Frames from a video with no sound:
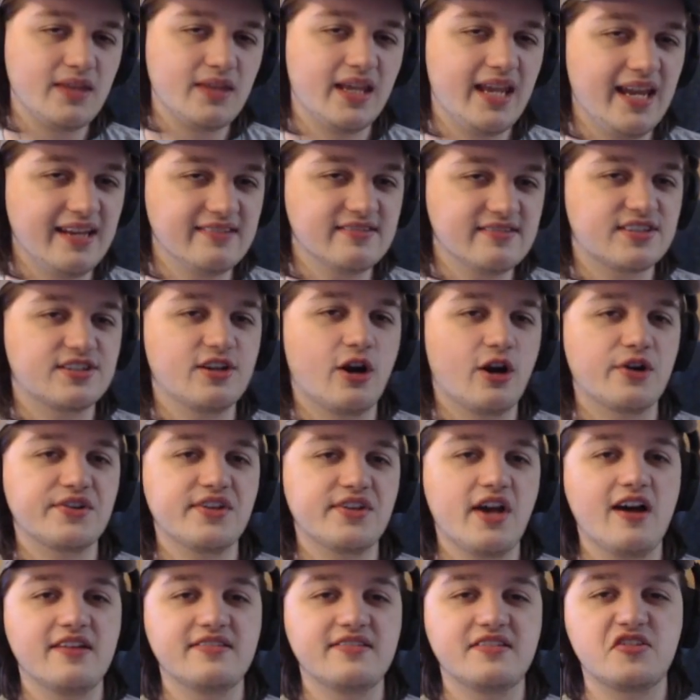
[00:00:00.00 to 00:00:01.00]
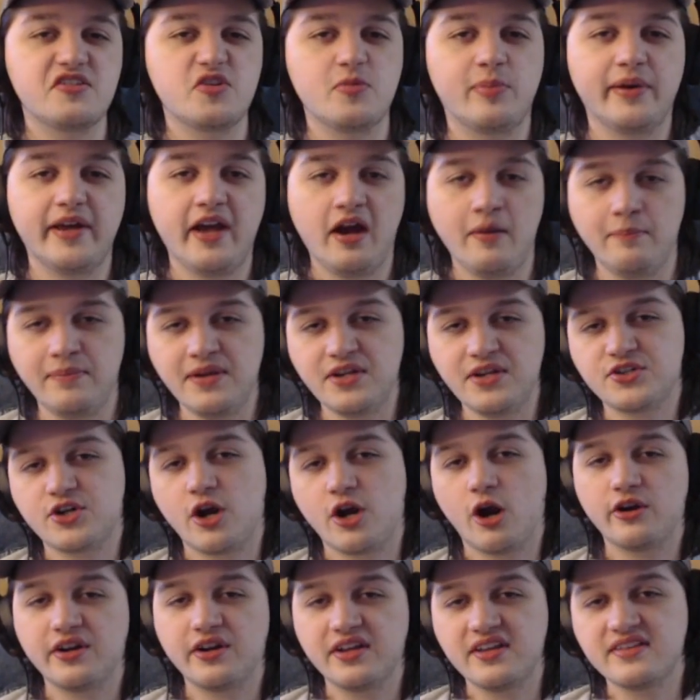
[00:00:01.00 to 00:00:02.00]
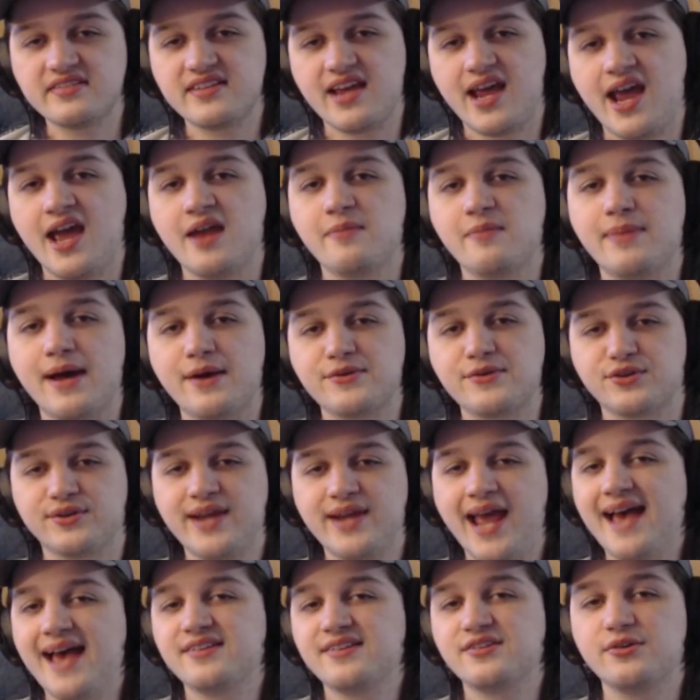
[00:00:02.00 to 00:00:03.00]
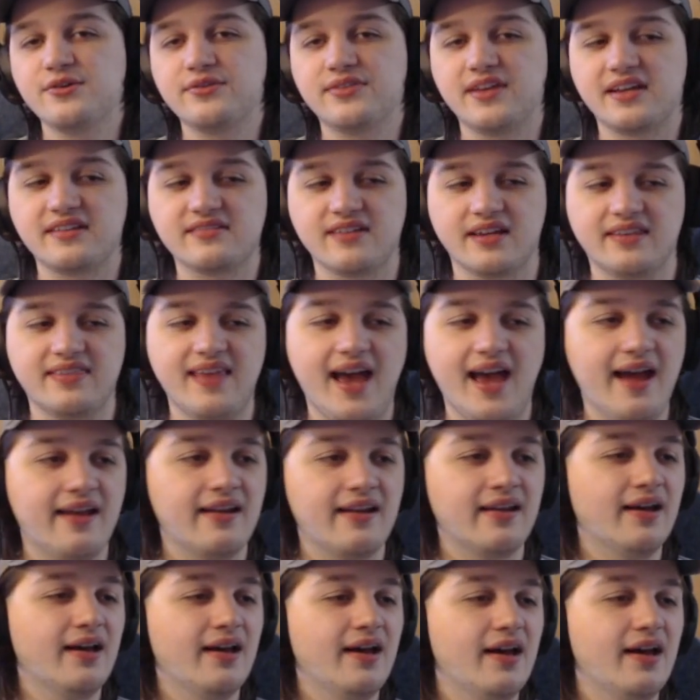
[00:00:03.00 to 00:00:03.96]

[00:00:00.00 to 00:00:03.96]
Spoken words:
in Stars On since you play on Peach Gardens and Bowser Castle, things like that.